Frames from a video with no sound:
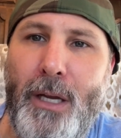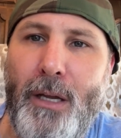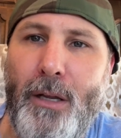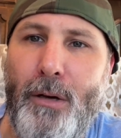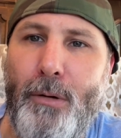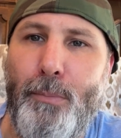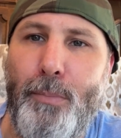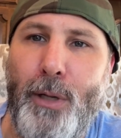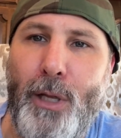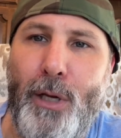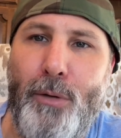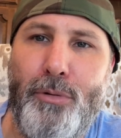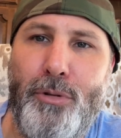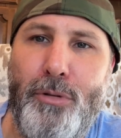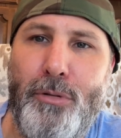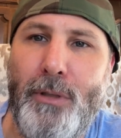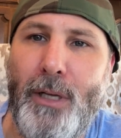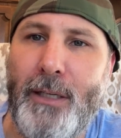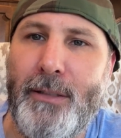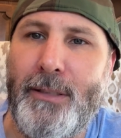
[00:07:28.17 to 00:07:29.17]
I don't play with
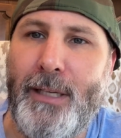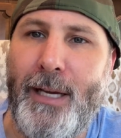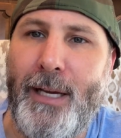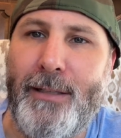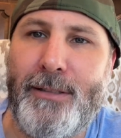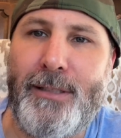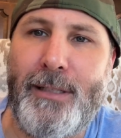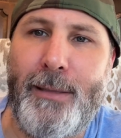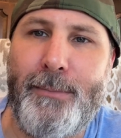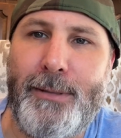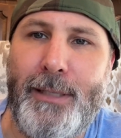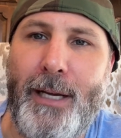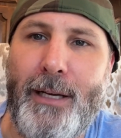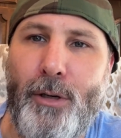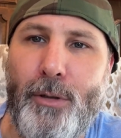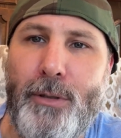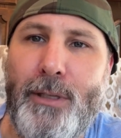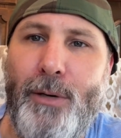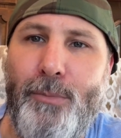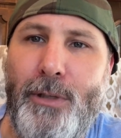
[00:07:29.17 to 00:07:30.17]
you like that. And Slim's like,
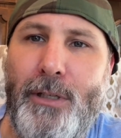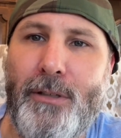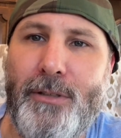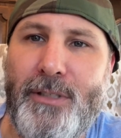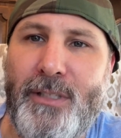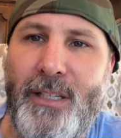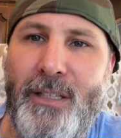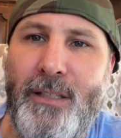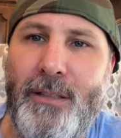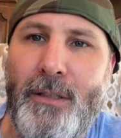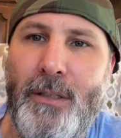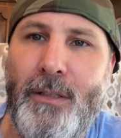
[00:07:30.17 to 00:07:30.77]
okay, we're going to see.